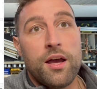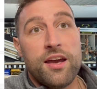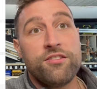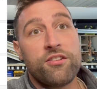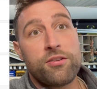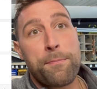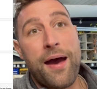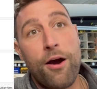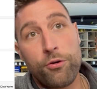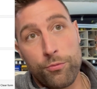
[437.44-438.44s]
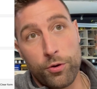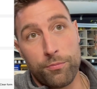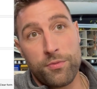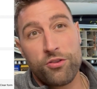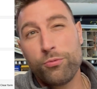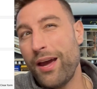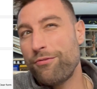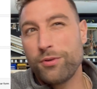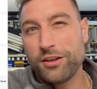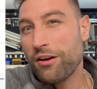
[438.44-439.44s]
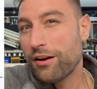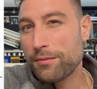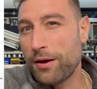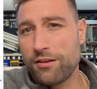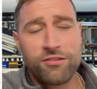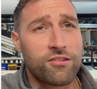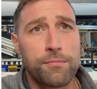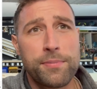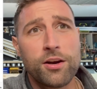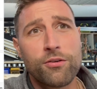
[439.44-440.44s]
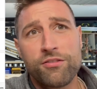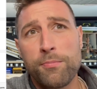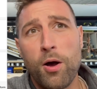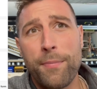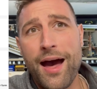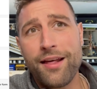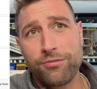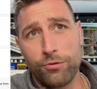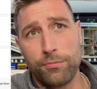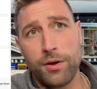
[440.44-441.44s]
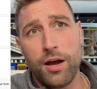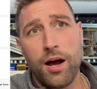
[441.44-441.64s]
Is this a powder room? So we haven't really talked about, is this a big or a small bathroom?